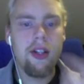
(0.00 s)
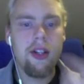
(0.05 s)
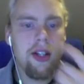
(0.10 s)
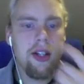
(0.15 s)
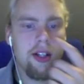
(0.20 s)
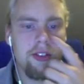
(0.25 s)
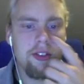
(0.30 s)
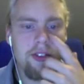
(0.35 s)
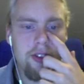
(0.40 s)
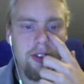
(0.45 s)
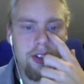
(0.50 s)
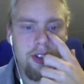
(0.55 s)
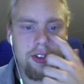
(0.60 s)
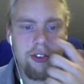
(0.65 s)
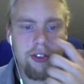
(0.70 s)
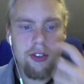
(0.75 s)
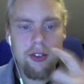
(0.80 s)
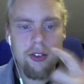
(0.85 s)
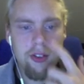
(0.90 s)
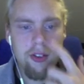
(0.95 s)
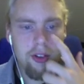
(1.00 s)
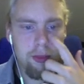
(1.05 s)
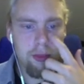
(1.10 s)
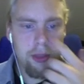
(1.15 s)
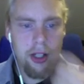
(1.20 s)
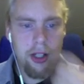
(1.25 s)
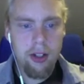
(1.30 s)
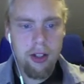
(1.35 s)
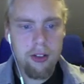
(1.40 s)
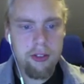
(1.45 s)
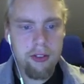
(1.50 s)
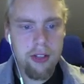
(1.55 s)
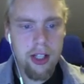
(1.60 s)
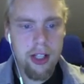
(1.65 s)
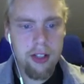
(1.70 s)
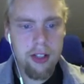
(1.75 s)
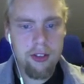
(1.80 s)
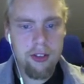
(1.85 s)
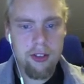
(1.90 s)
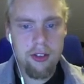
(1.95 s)
I'm just going to show you the power of
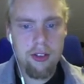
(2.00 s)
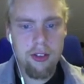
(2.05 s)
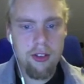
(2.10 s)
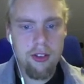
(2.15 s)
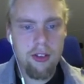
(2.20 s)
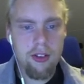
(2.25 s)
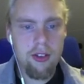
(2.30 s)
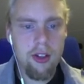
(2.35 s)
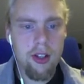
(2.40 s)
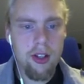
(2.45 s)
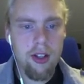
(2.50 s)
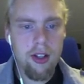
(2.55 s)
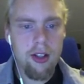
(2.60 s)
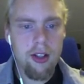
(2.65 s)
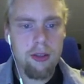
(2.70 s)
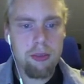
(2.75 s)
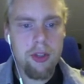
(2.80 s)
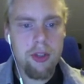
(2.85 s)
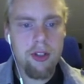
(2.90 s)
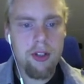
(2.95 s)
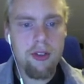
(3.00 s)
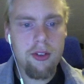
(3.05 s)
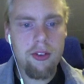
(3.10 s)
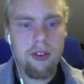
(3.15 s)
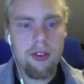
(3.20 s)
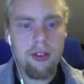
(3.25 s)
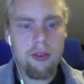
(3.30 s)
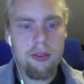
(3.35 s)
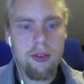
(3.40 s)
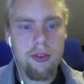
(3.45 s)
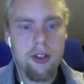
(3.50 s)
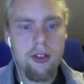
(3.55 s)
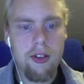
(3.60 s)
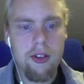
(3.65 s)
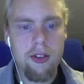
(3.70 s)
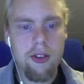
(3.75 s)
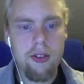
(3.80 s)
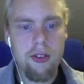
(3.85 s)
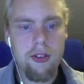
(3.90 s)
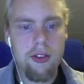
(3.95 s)
actions by using one of
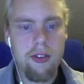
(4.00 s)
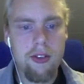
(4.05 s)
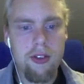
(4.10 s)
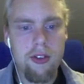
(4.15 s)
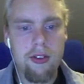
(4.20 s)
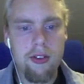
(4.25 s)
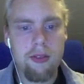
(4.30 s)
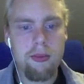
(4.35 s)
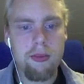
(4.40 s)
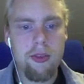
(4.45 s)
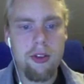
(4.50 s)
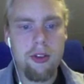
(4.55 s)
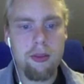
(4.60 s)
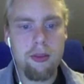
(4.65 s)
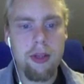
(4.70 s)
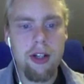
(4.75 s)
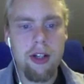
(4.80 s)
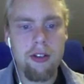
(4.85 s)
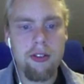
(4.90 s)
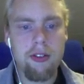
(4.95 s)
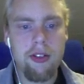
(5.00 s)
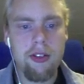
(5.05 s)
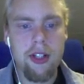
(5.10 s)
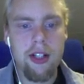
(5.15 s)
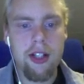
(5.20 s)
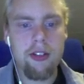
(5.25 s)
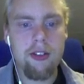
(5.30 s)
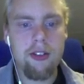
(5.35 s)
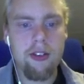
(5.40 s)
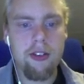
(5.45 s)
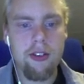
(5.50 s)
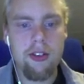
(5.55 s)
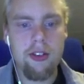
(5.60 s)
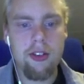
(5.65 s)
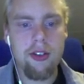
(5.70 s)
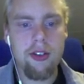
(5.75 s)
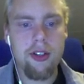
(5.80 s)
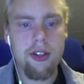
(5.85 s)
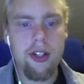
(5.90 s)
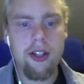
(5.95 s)
those more powerful actions
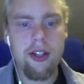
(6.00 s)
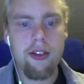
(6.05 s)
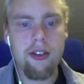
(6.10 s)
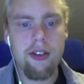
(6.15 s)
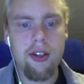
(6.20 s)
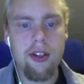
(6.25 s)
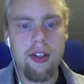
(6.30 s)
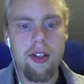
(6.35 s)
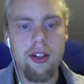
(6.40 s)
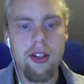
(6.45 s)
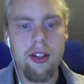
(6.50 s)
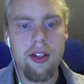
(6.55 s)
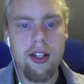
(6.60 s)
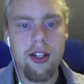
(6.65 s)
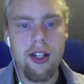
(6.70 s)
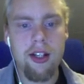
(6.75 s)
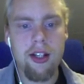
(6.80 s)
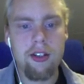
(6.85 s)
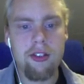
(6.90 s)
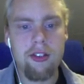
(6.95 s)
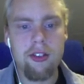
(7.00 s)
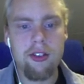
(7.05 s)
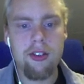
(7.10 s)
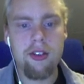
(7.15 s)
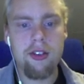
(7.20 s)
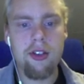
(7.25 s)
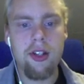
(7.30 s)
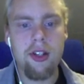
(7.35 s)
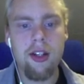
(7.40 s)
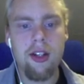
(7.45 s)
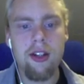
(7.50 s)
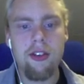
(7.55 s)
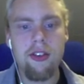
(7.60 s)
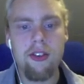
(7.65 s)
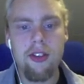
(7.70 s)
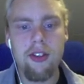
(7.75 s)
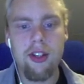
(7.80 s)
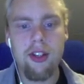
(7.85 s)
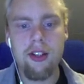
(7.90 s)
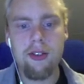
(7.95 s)
called SK action
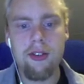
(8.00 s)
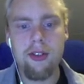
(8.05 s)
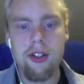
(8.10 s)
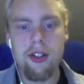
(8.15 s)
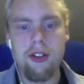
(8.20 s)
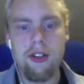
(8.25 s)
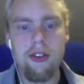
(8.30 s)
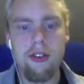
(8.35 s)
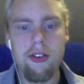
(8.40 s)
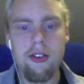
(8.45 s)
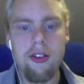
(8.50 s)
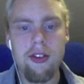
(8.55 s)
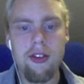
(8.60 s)
sequence.